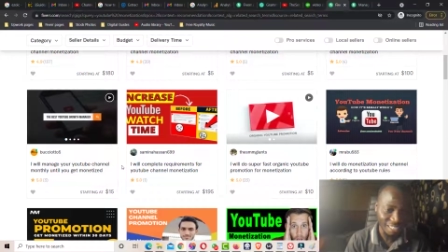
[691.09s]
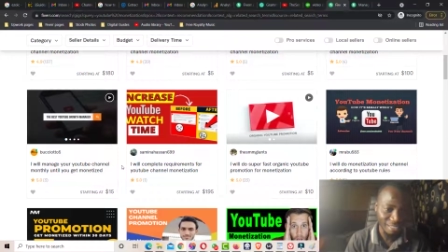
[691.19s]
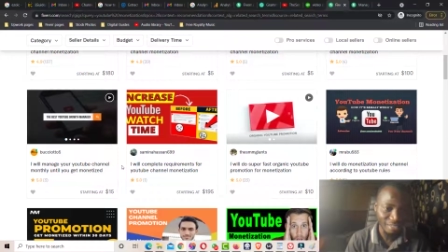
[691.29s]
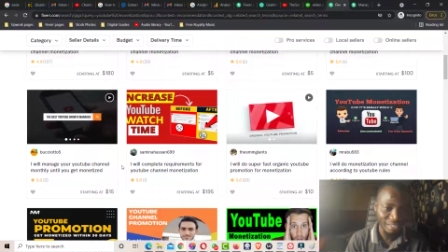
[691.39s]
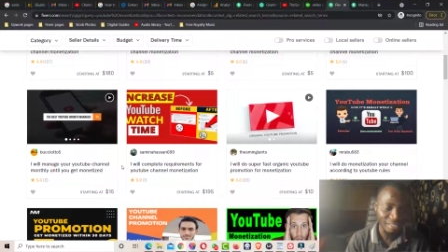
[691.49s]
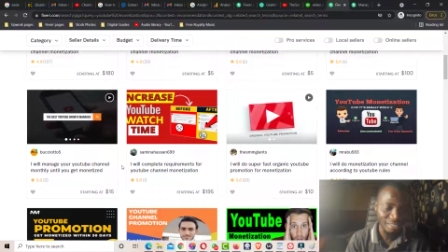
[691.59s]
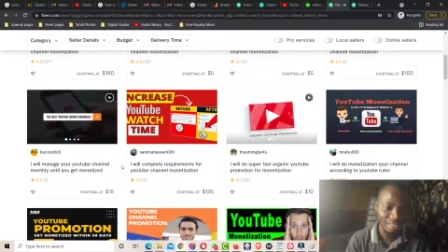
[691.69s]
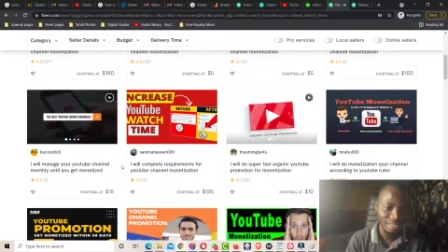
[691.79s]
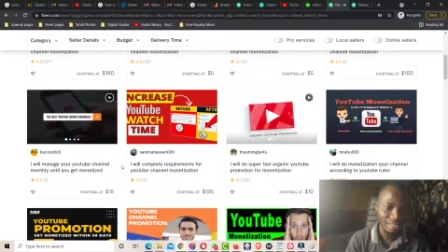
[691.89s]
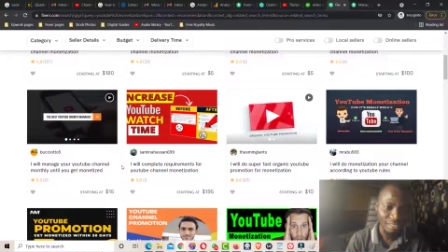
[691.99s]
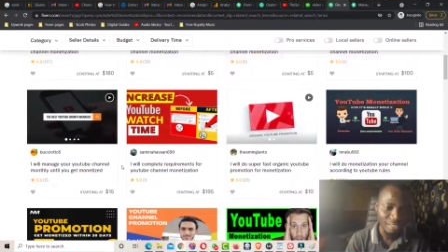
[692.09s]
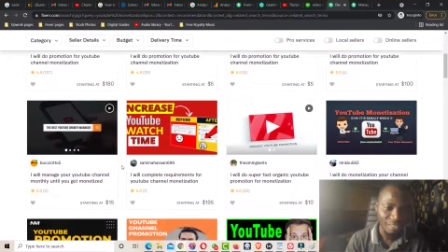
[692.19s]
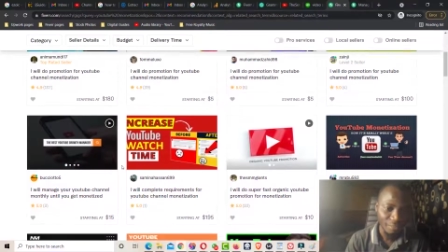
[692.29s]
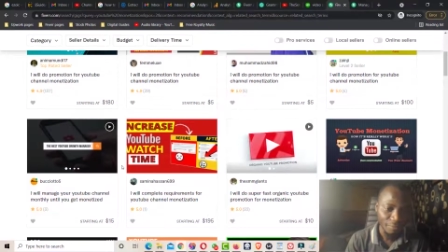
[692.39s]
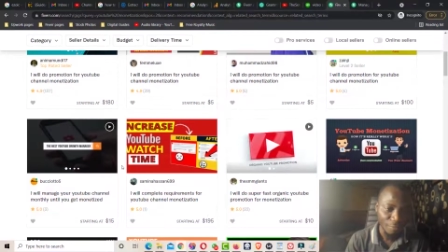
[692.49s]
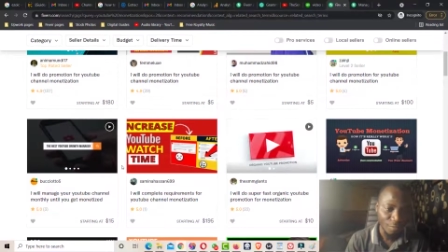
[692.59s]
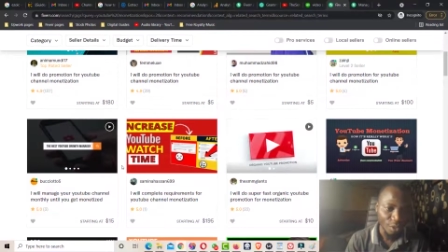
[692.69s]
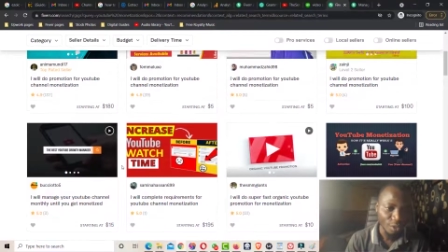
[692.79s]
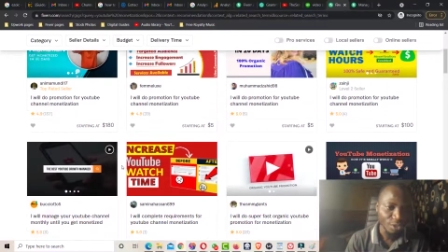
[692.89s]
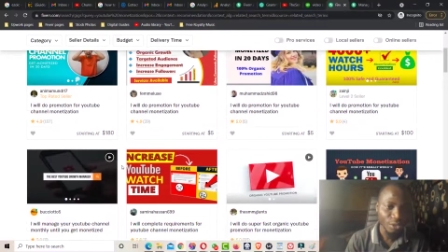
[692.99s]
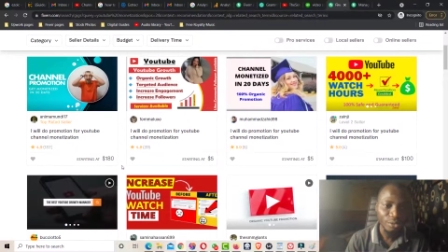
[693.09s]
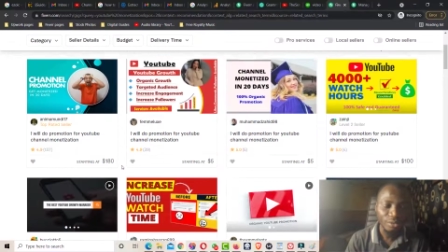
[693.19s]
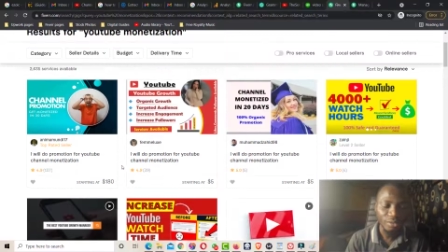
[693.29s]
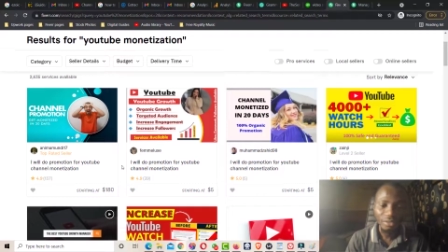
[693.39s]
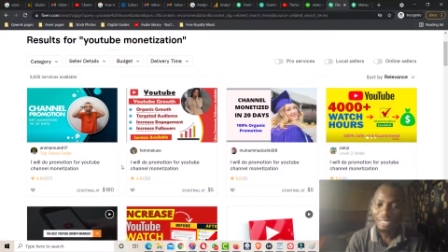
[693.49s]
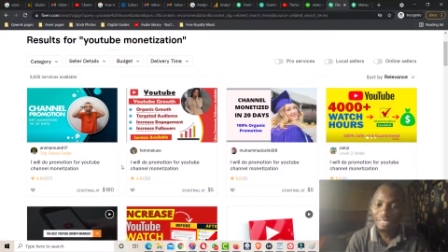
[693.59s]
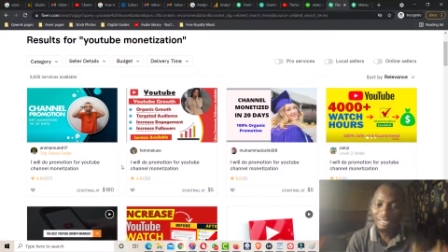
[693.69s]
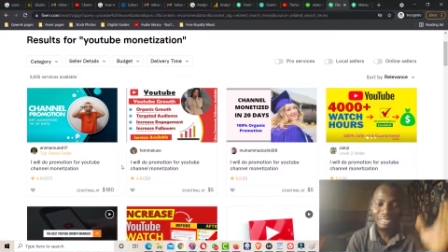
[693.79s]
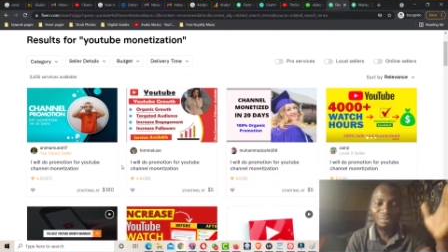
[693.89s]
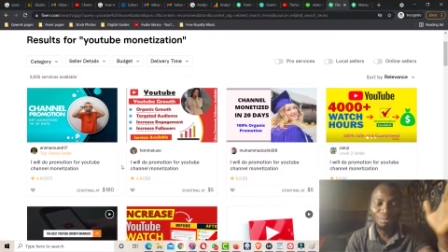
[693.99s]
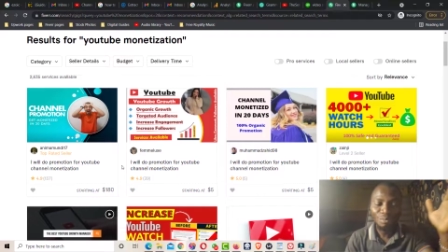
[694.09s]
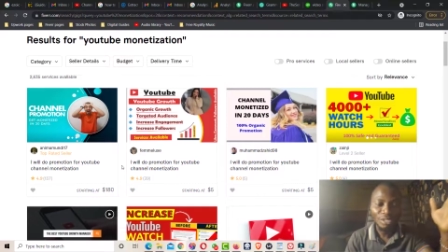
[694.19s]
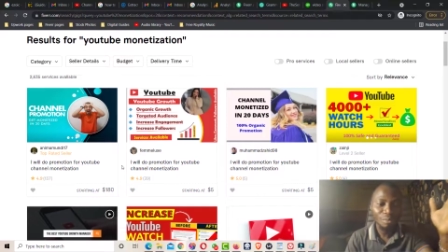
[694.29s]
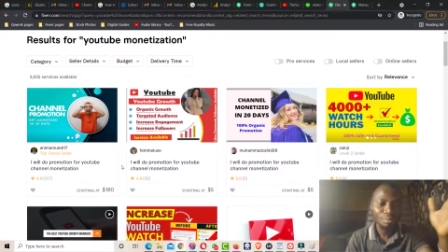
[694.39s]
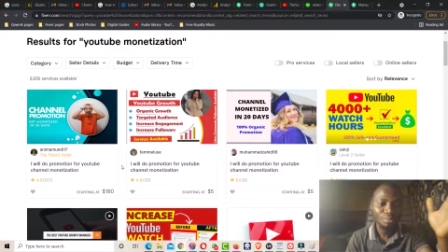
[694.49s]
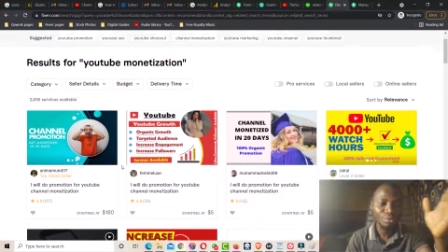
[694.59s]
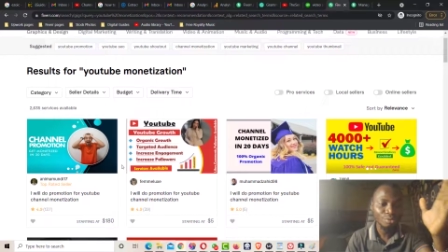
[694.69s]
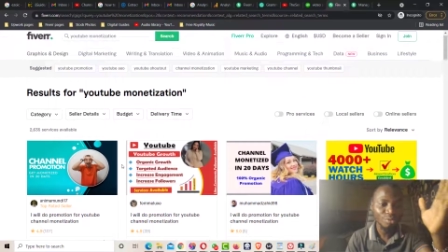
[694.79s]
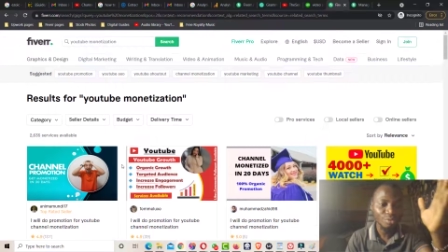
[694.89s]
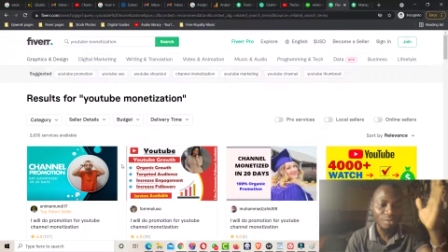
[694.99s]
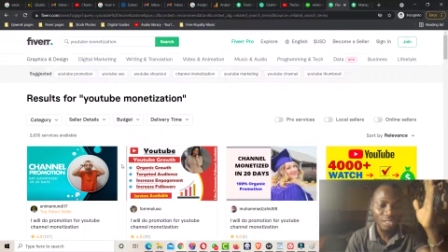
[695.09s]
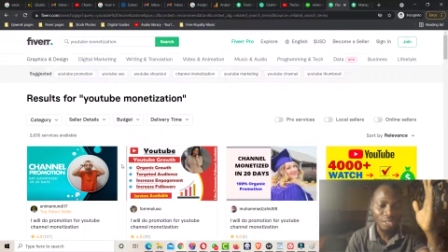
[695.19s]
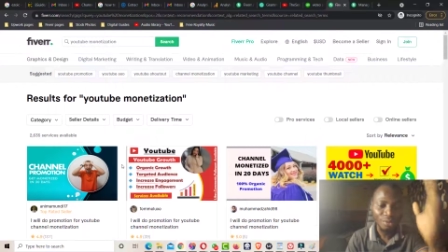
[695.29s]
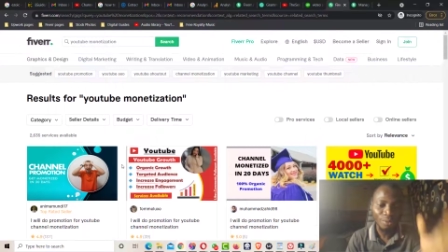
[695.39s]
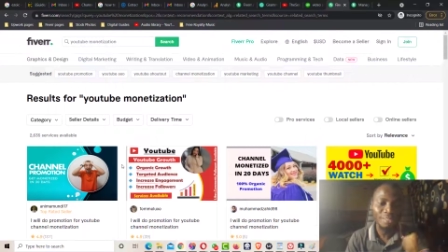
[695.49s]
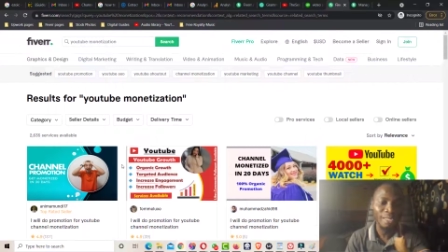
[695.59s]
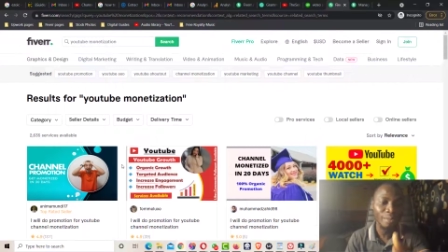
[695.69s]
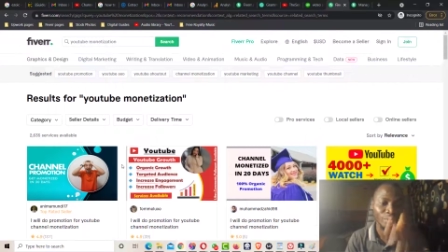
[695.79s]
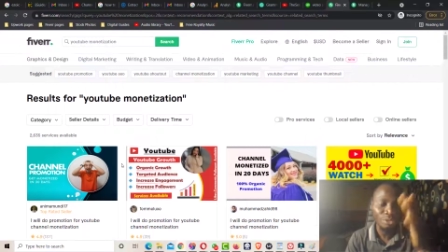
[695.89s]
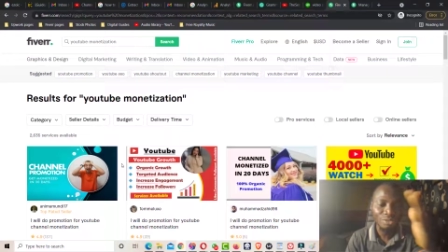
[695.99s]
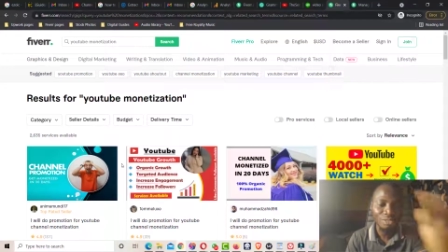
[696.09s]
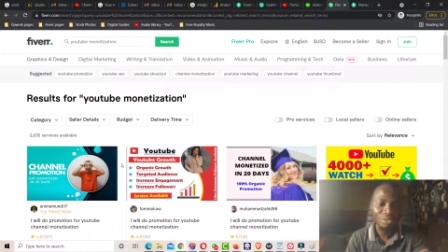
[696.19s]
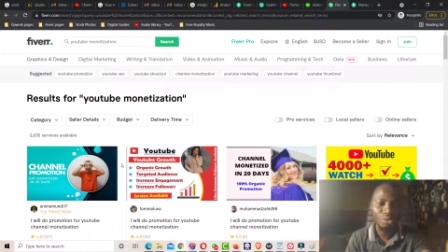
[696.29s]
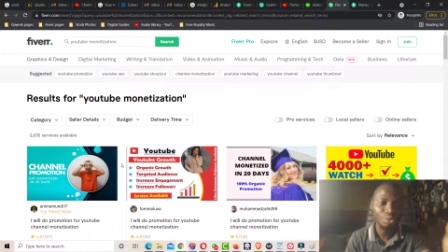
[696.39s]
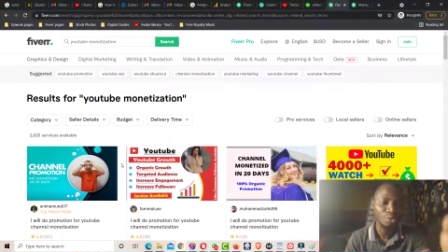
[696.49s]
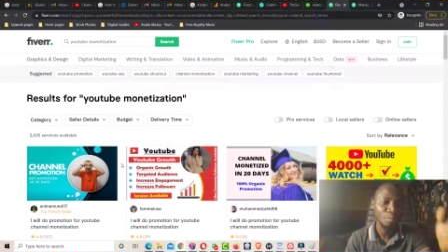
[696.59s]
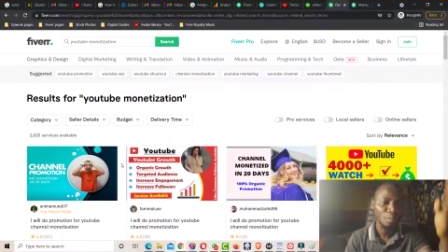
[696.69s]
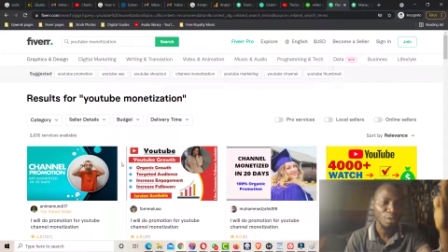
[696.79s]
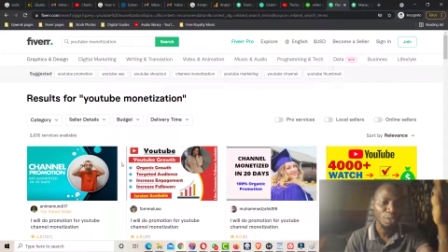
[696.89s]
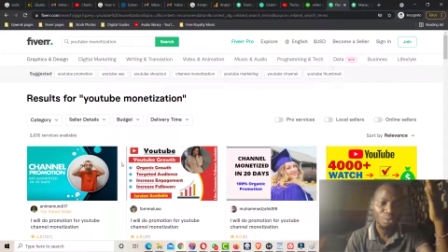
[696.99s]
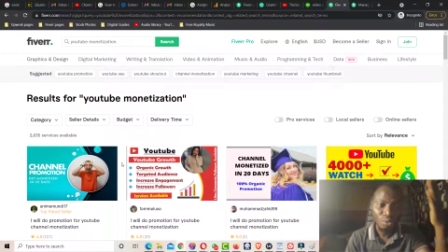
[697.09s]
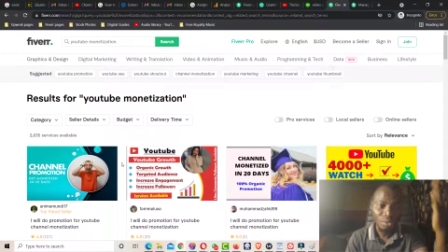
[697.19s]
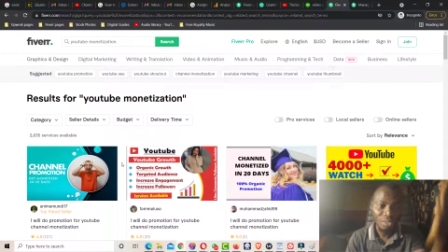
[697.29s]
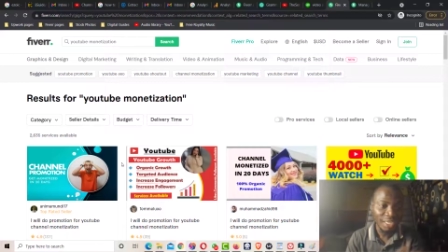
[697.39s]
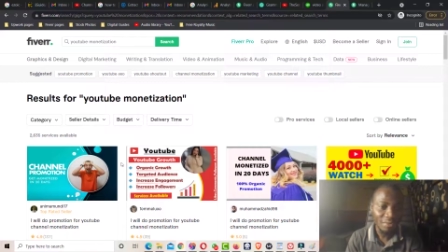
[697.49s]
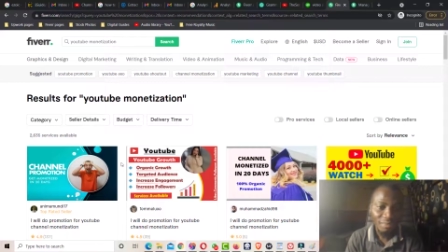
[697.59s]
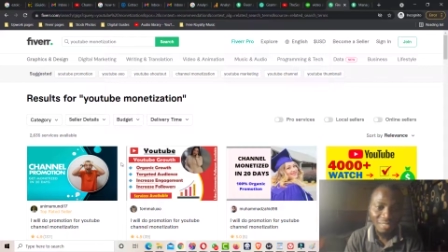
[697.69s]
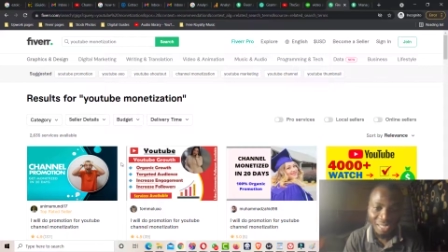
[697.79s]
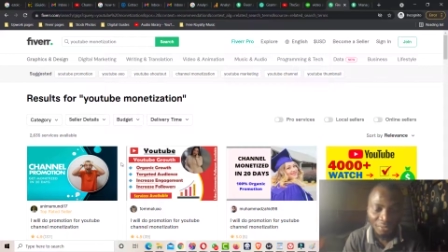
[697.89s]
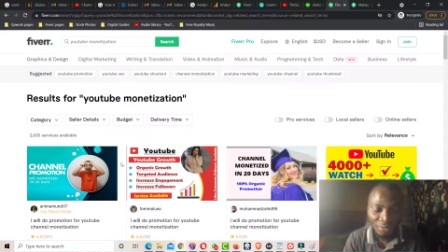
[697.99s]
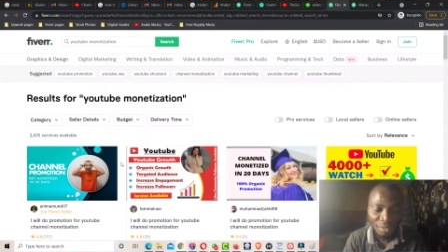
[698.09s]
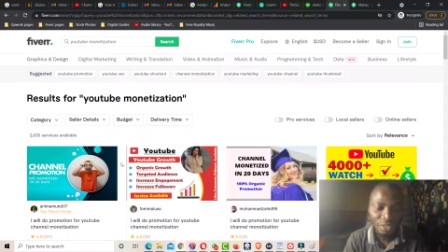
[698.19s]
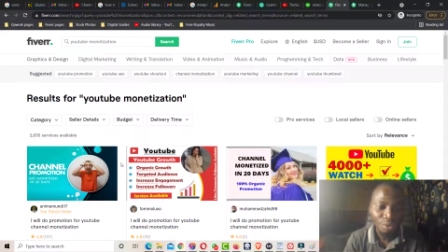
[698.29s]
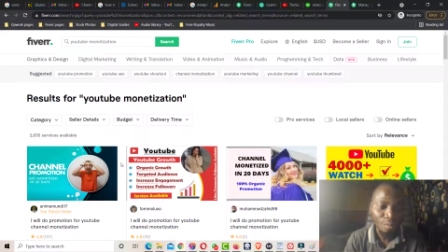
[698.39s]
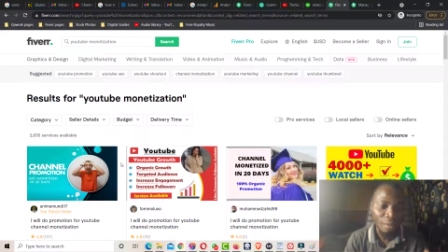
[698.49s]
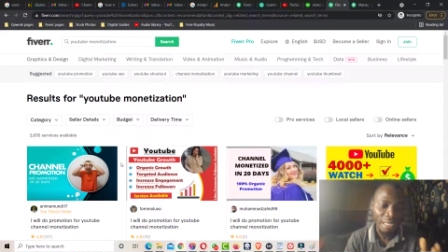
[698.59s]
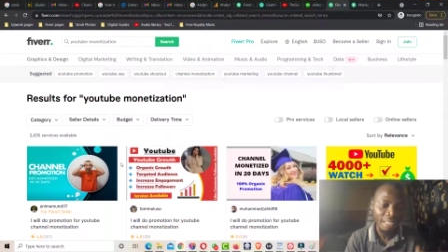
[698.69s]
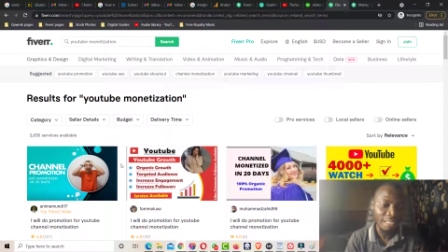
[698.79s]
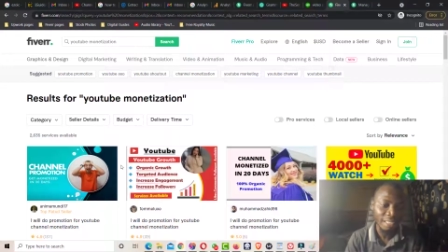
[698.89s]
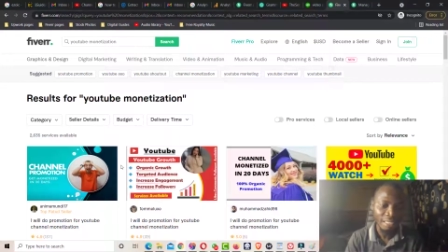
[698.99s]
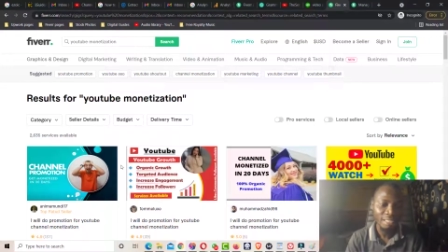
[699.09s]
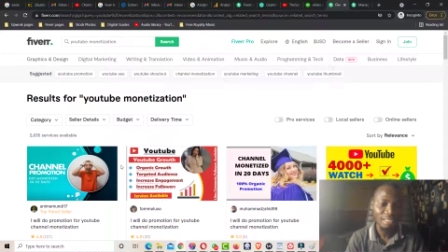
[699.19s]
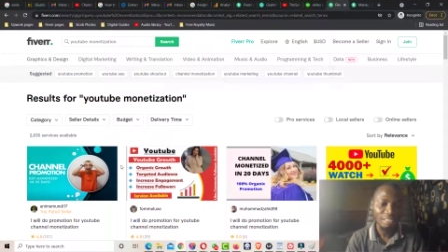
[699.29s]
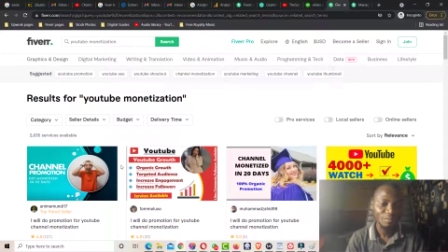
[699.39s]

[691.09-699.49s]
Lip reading: You can see, so you can see multiple keywords that I'm using to drive traffic to my gigs.